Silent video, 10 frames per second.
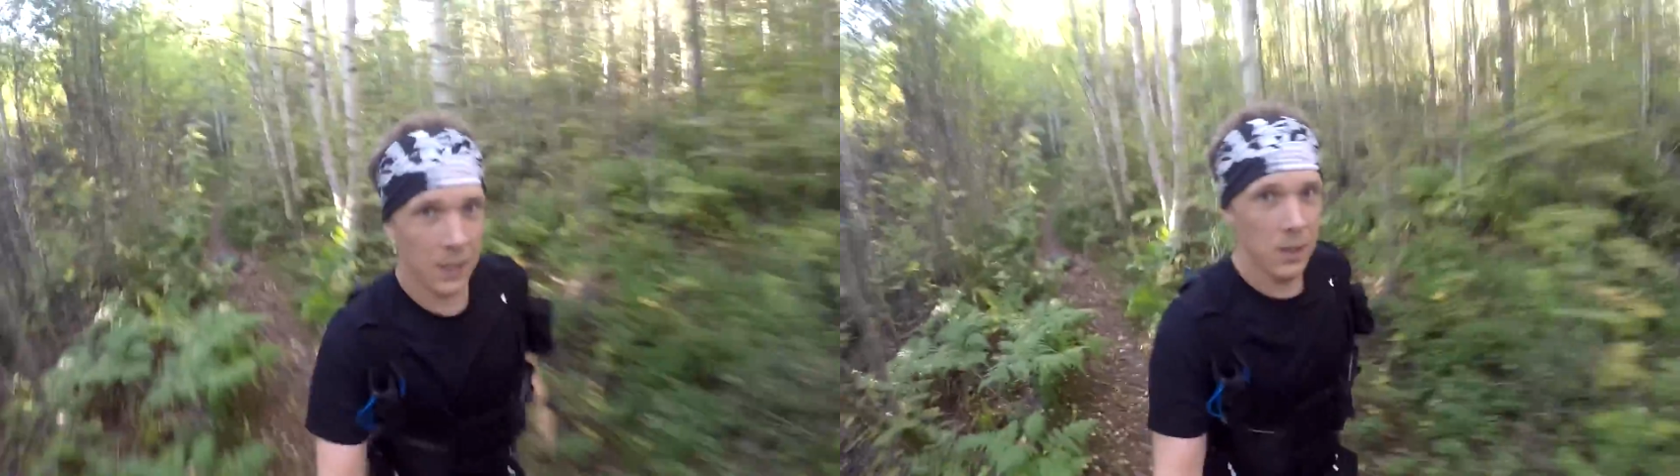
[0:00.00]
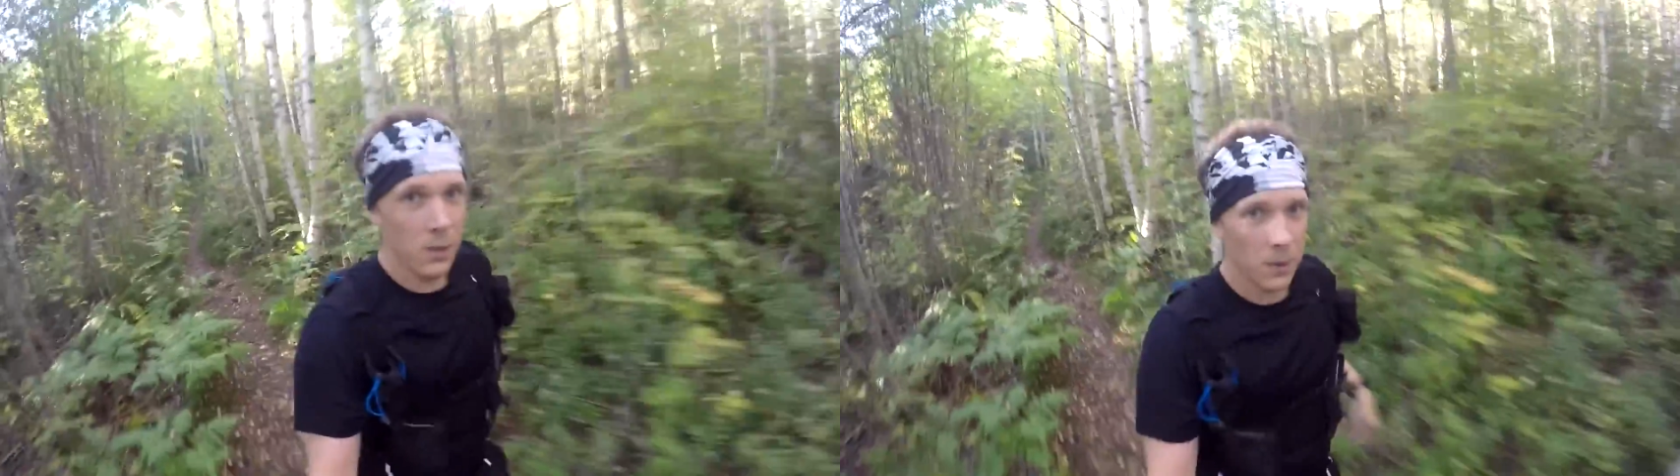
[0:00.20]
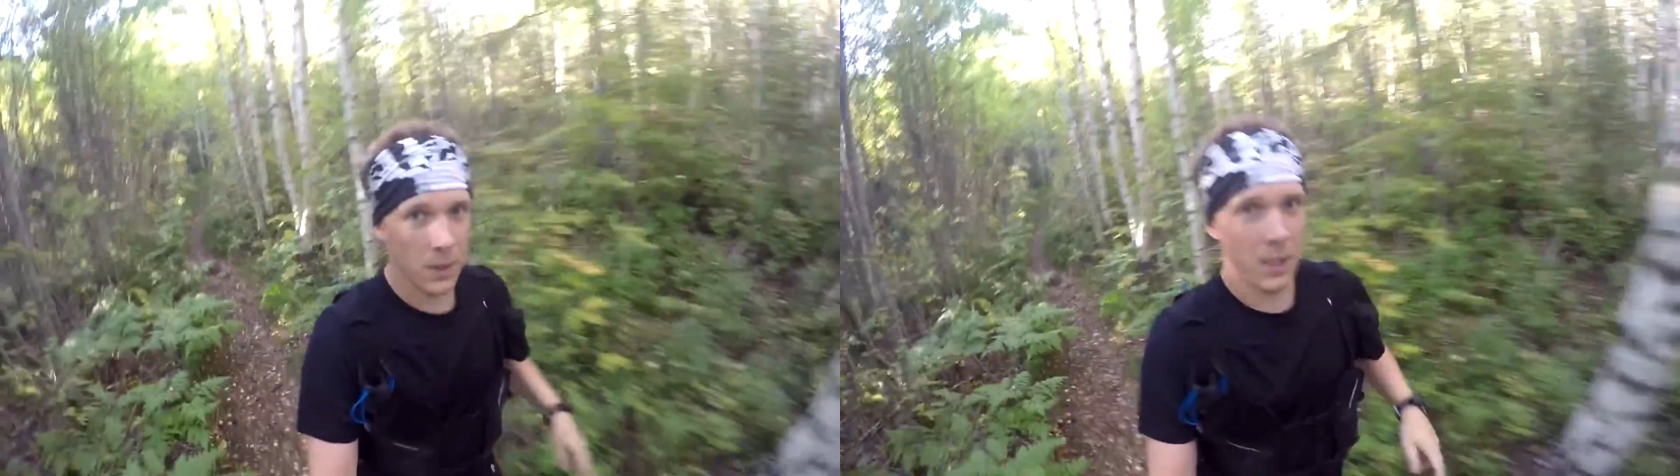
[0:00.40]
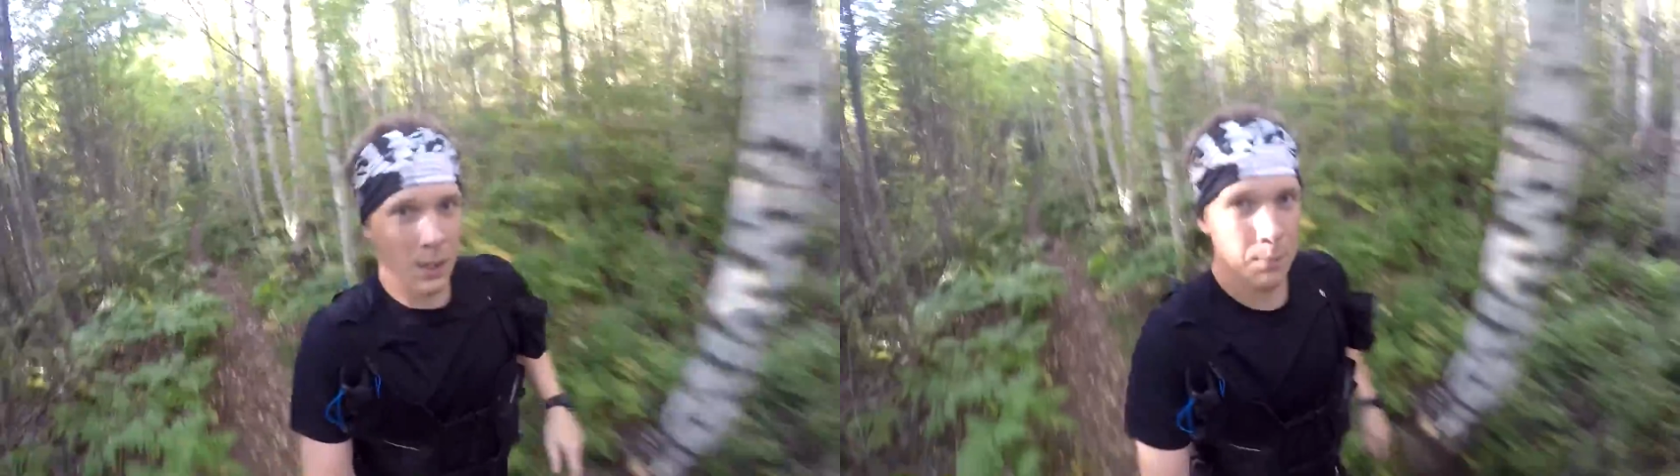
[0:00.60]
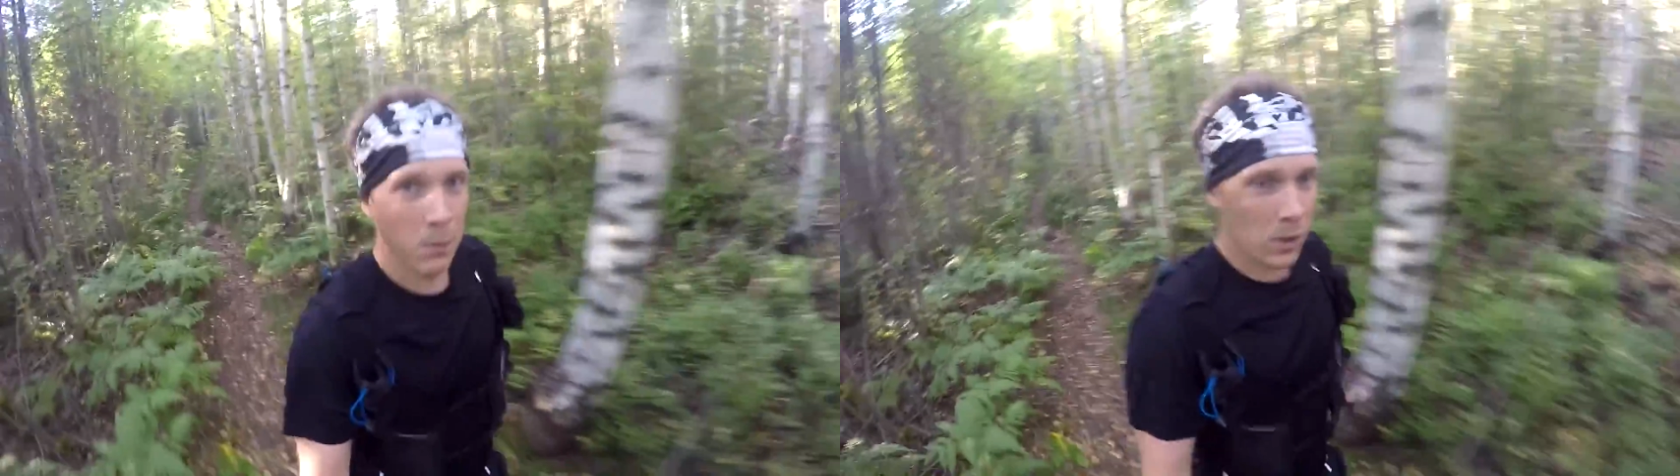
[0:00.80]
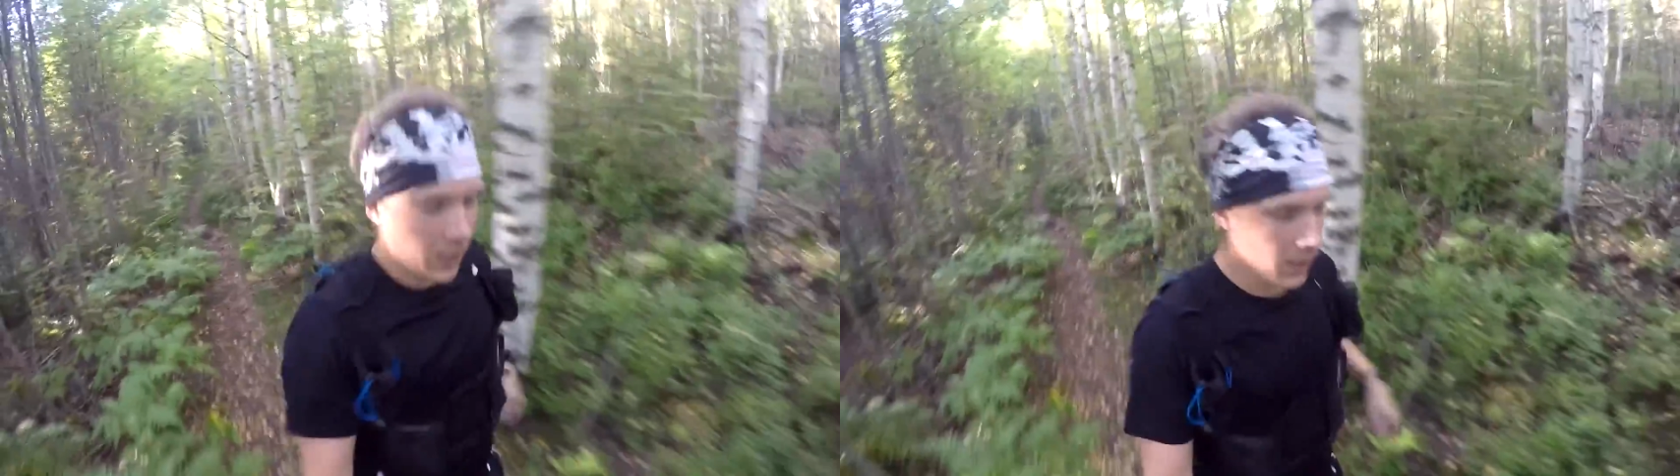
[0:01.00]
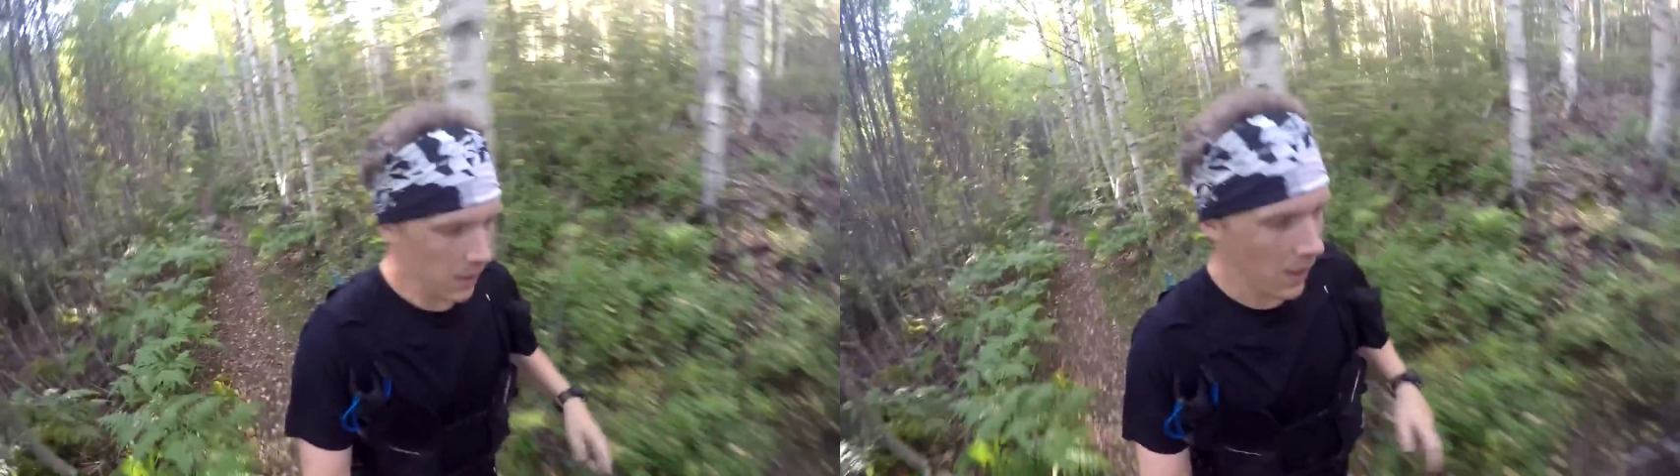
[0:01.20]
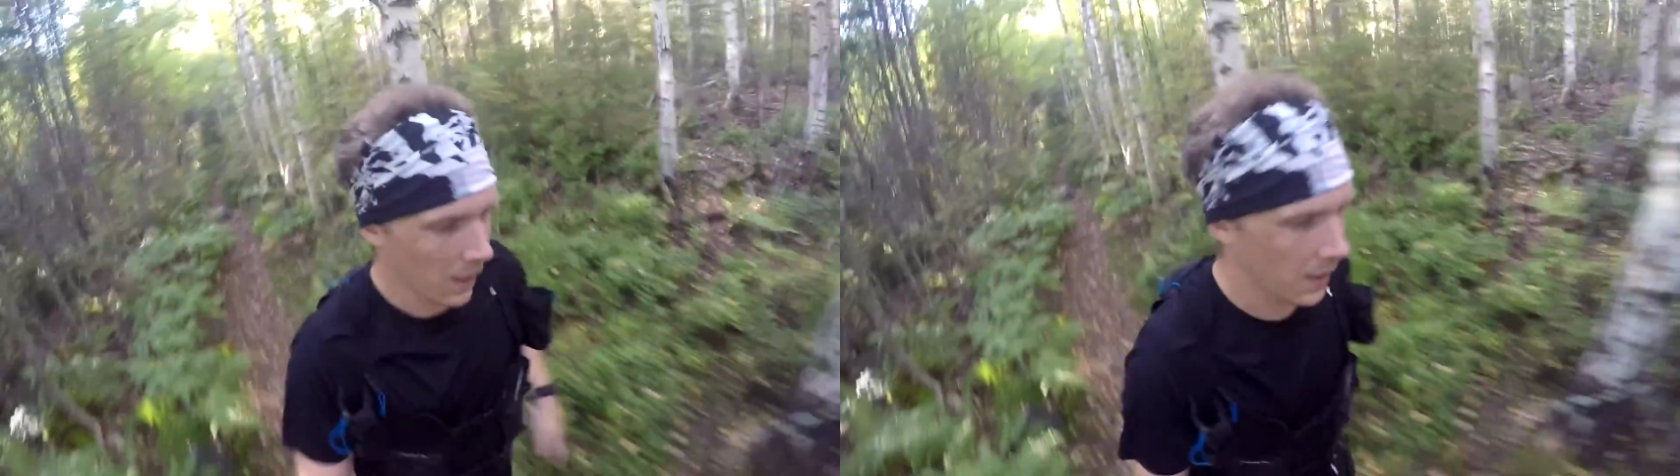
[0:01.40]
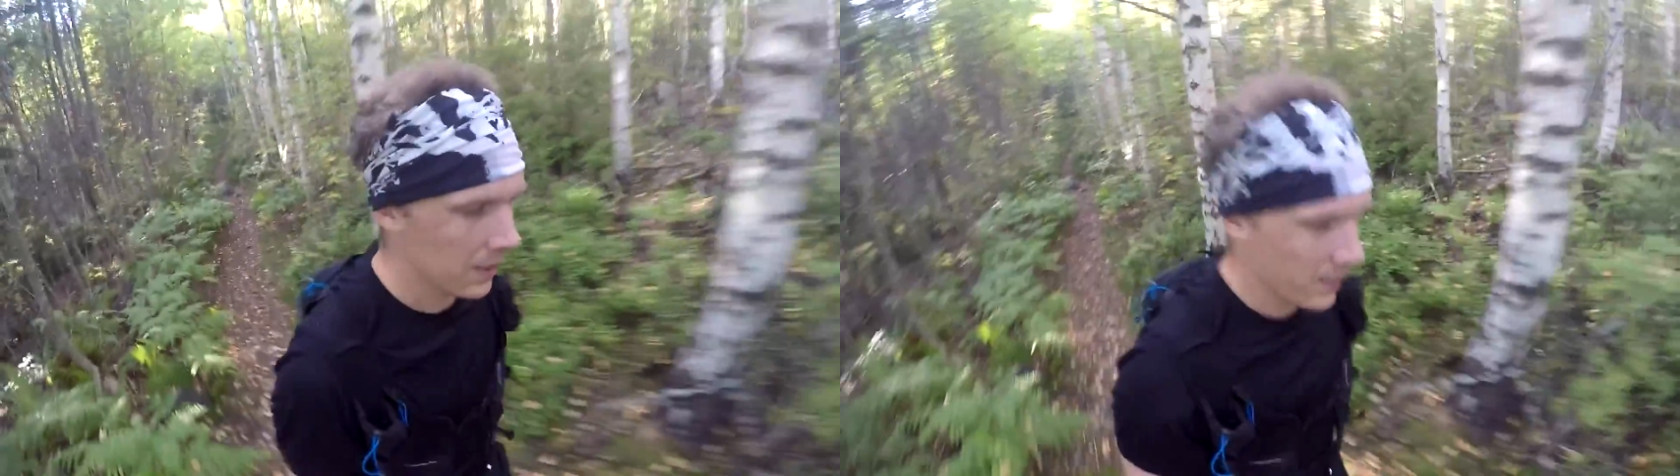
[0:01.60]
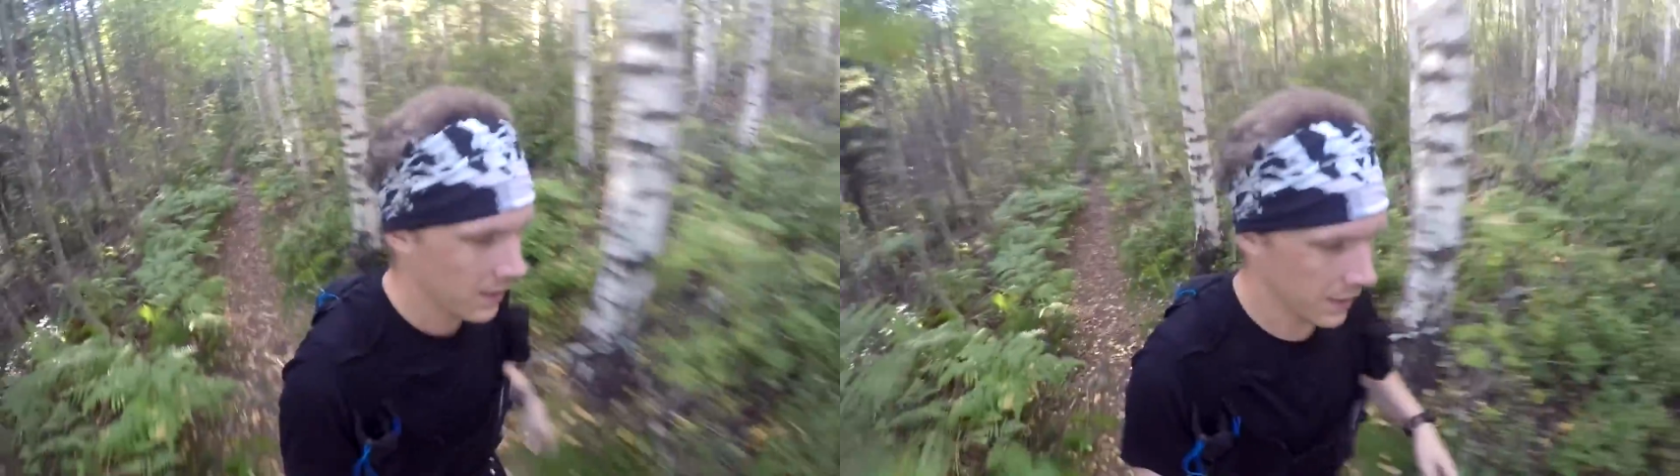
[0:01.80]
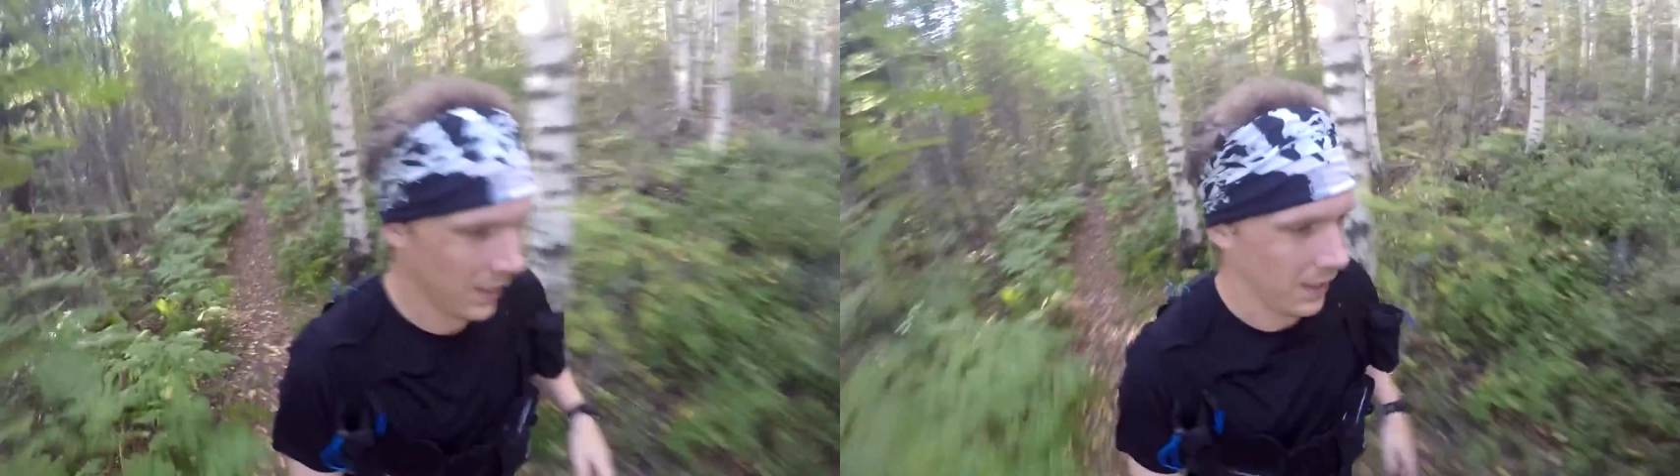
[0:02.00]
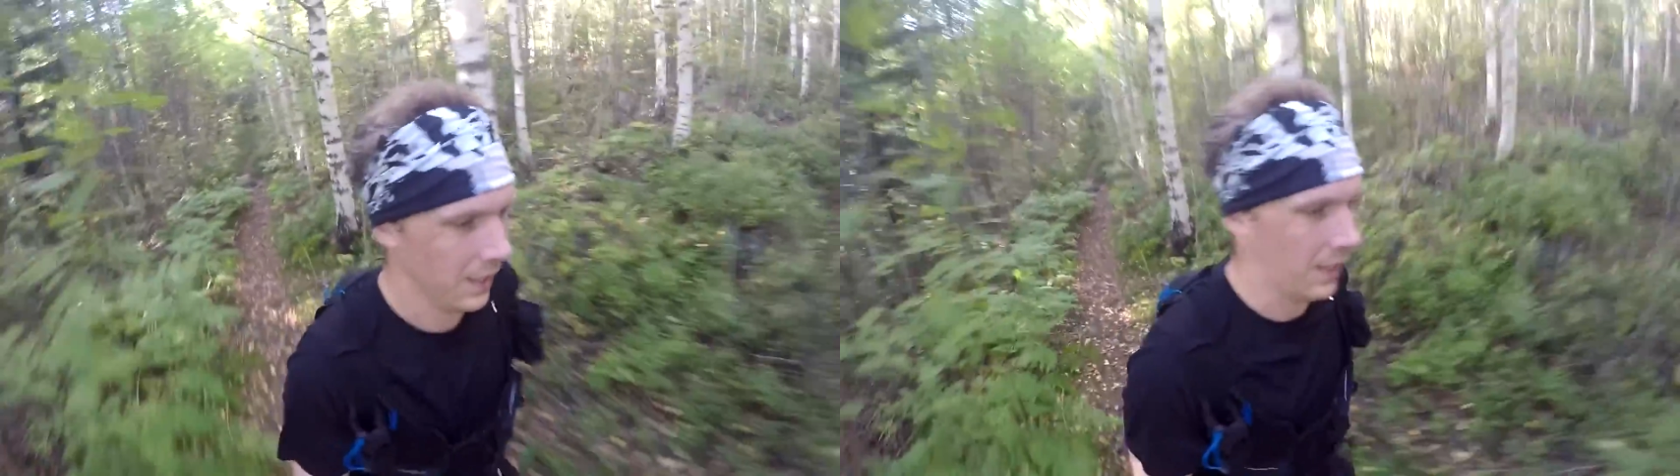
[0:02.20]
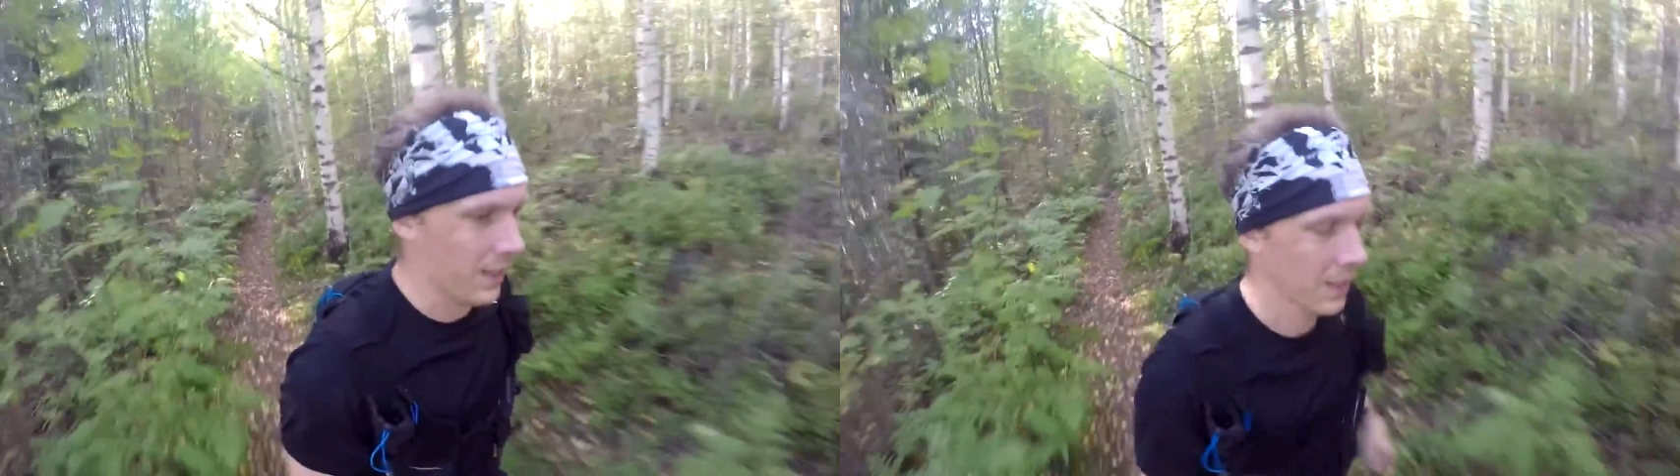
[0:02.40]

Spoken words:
The news this morning said that